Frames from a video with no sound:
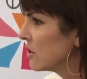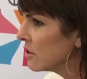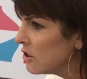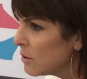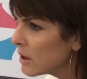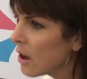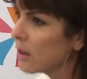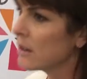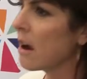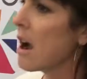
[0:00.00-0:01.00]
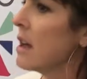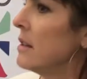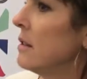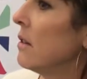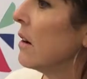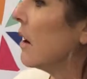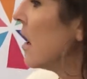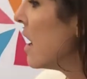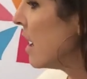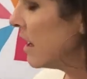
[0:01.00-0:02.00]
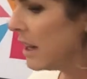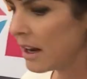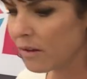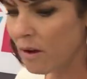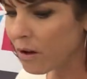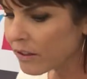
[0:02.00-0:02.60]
or do-it-all dots or, all